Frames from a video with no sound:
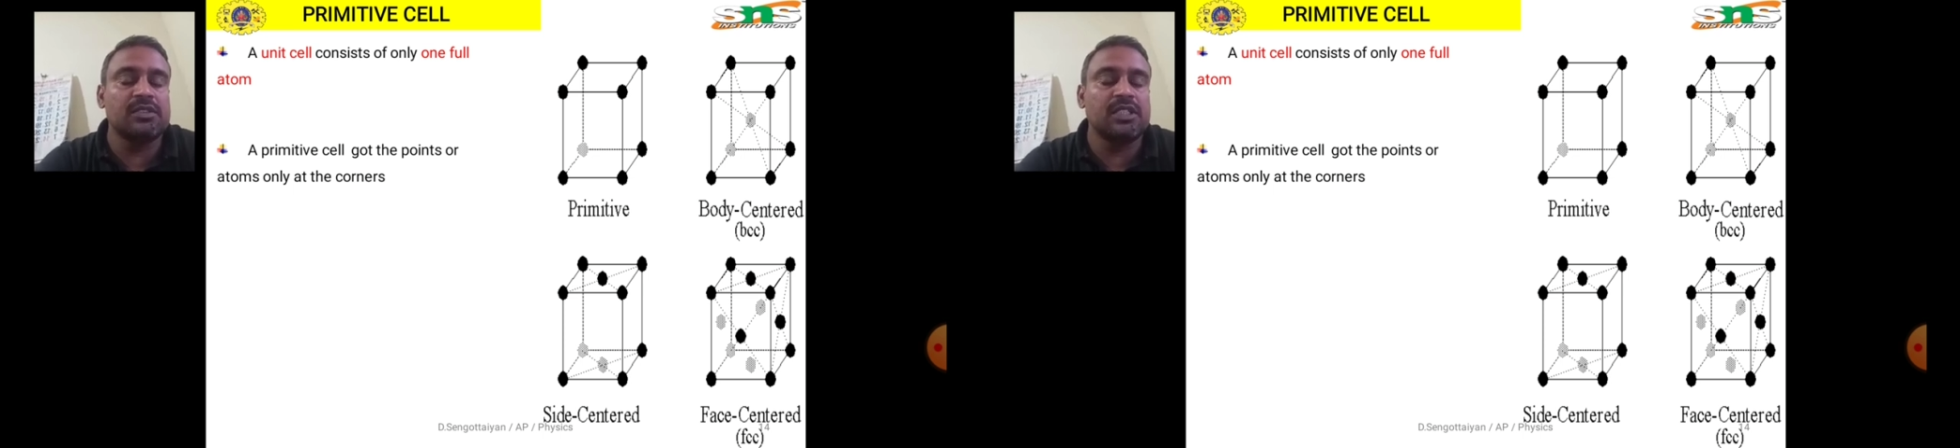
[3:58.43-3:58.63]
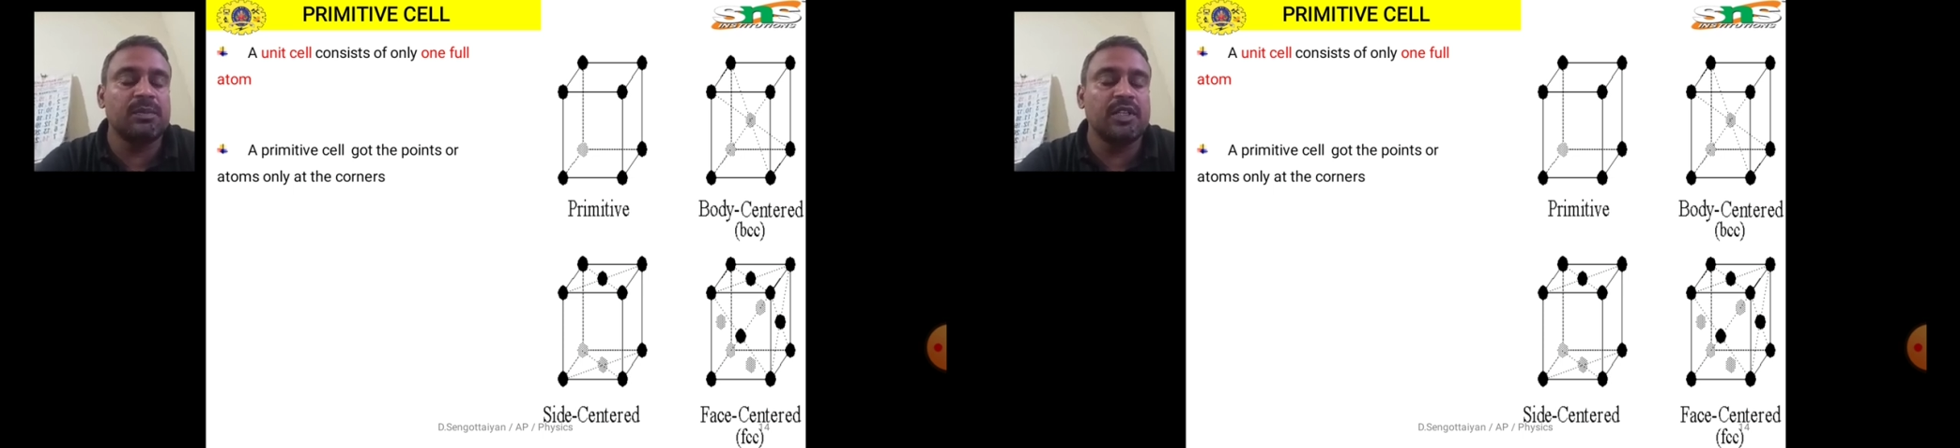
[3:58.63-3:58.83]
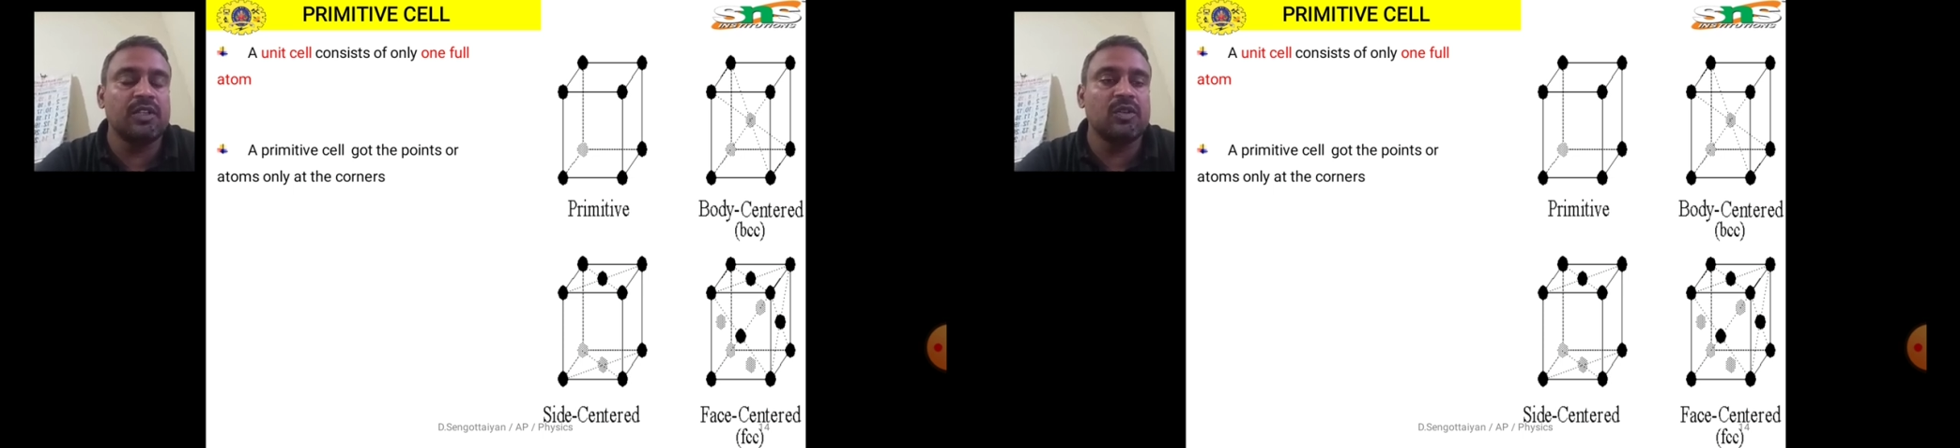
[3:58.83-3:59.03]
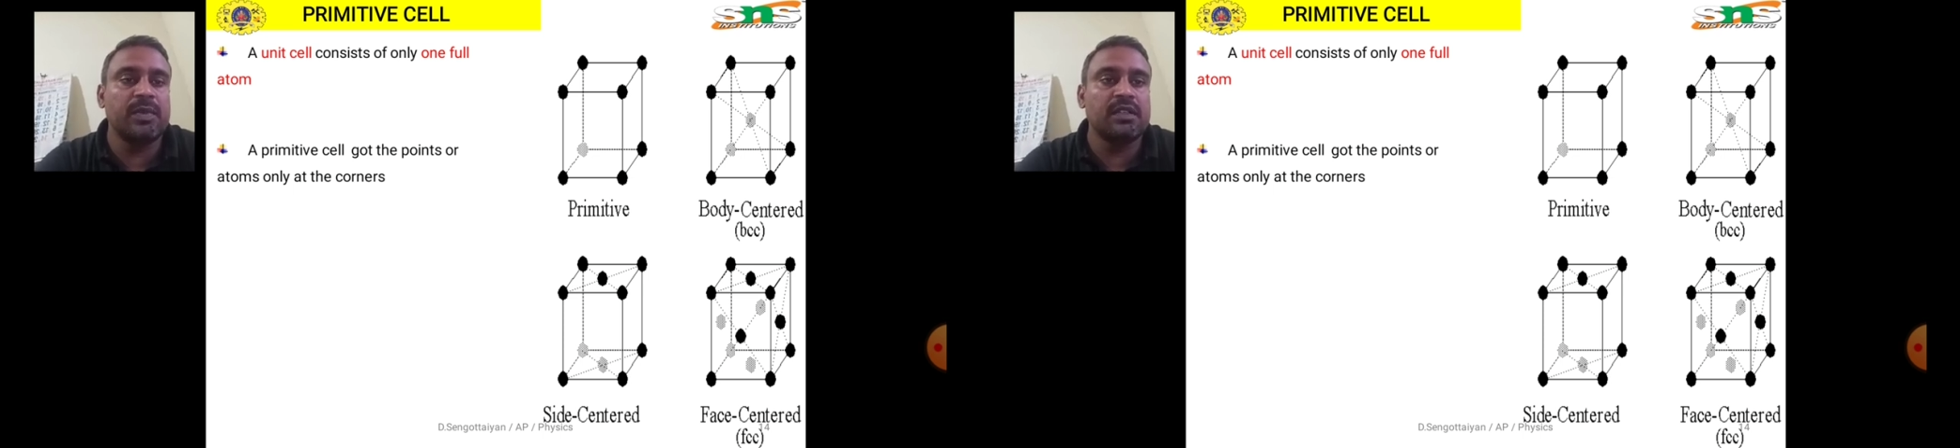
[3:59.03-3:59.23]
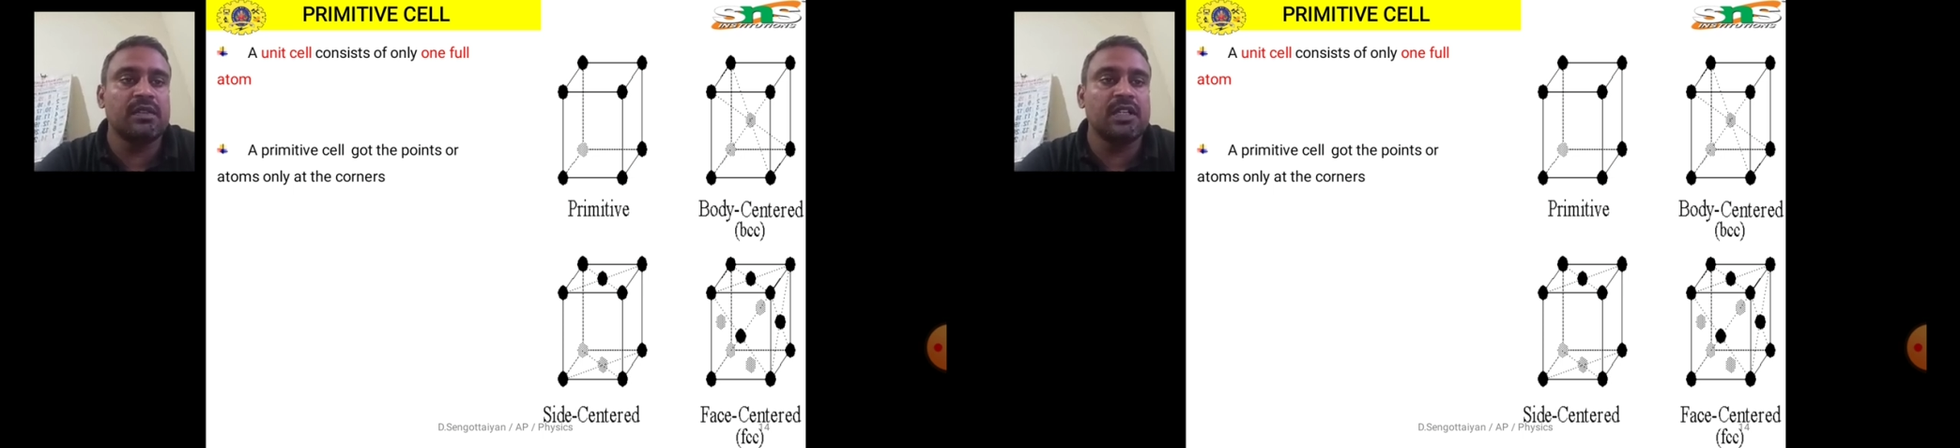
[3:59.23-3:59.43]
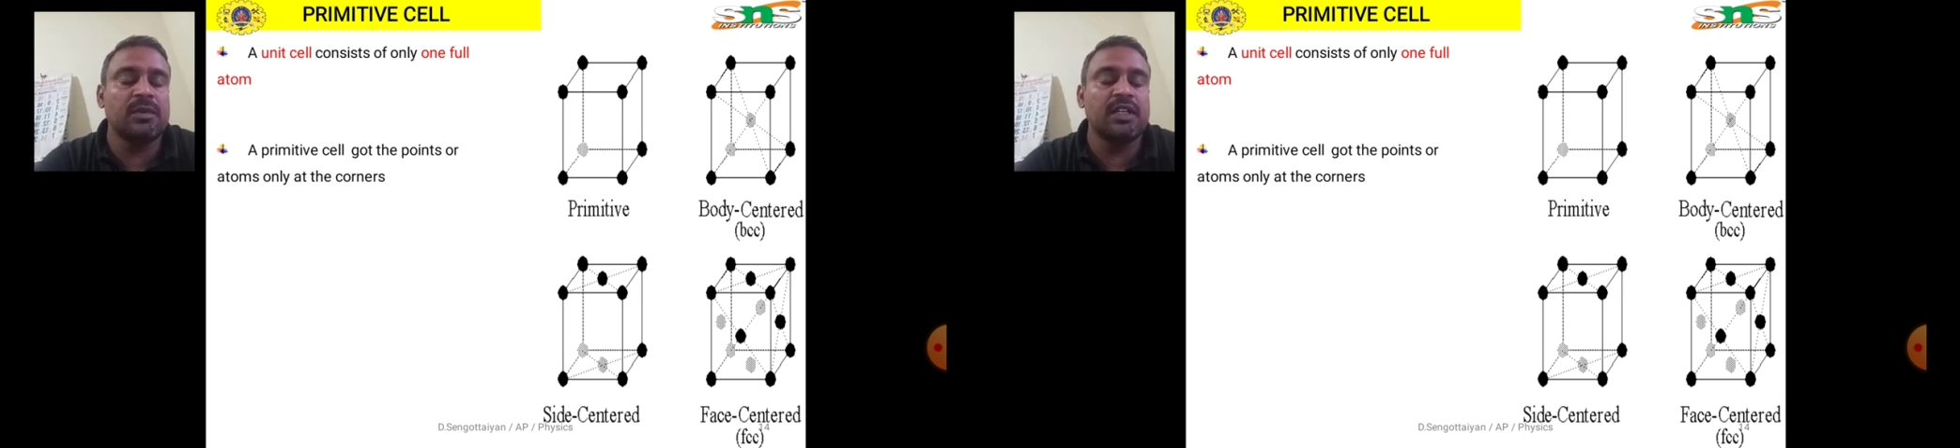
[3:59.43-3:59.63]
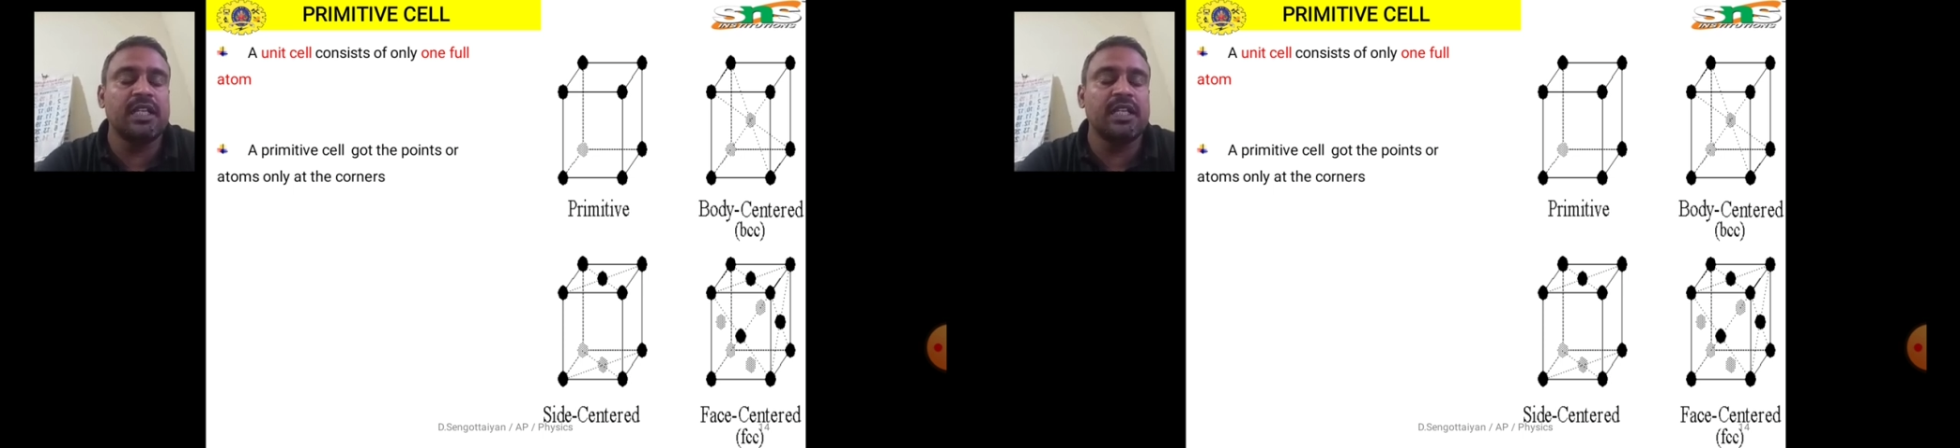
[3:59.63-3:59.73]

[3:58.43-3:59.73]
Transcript: simple cubic normally